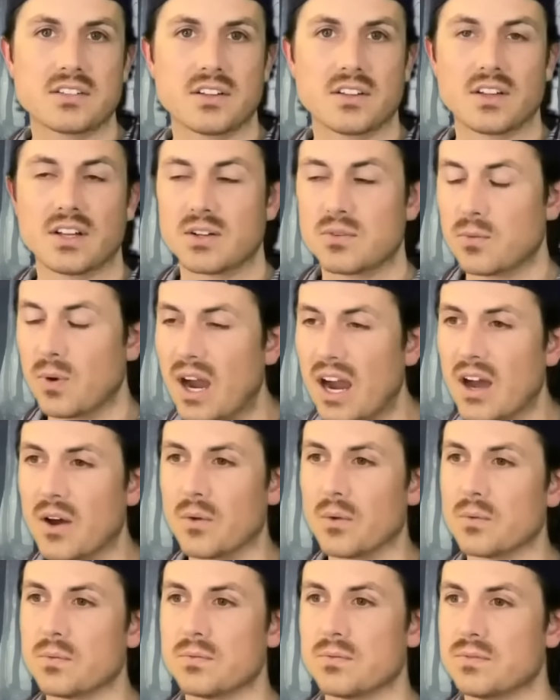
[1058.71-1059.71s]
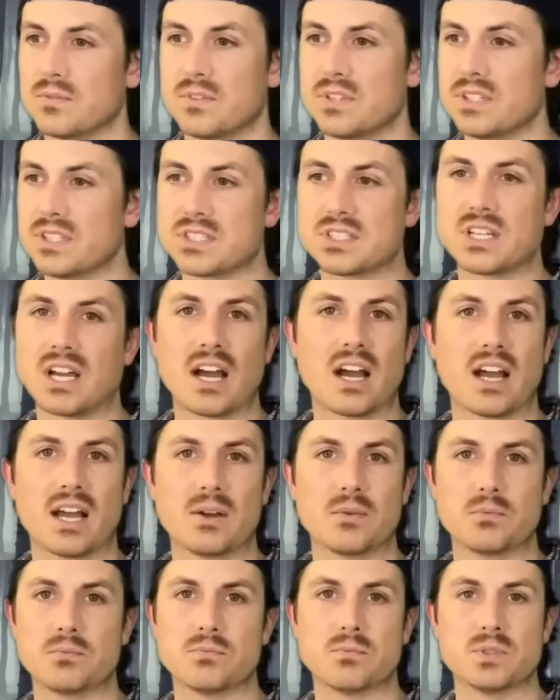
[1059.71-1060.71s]
They're like, wow, this guy
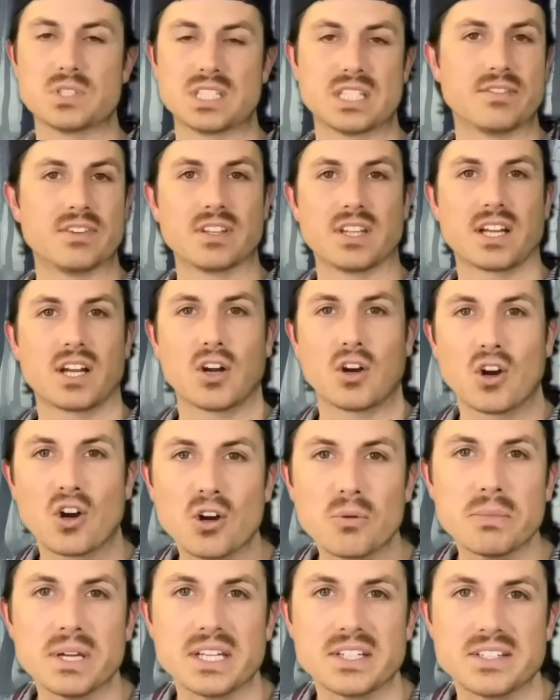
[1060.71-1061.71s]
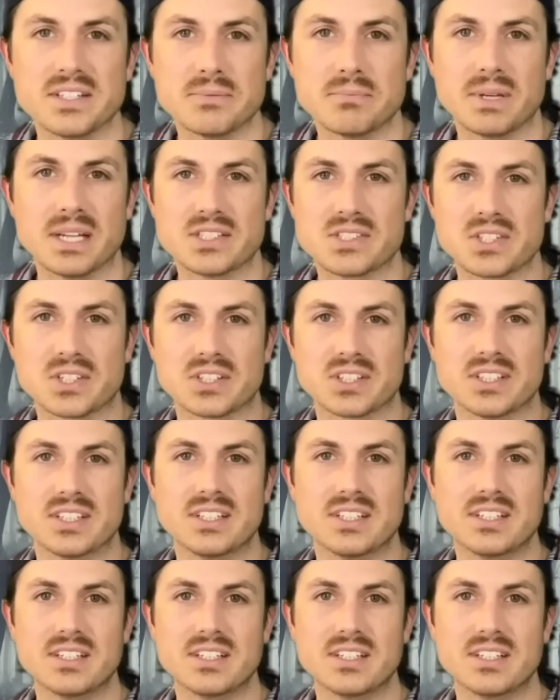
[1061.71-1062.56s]
was living like a hermit, basically.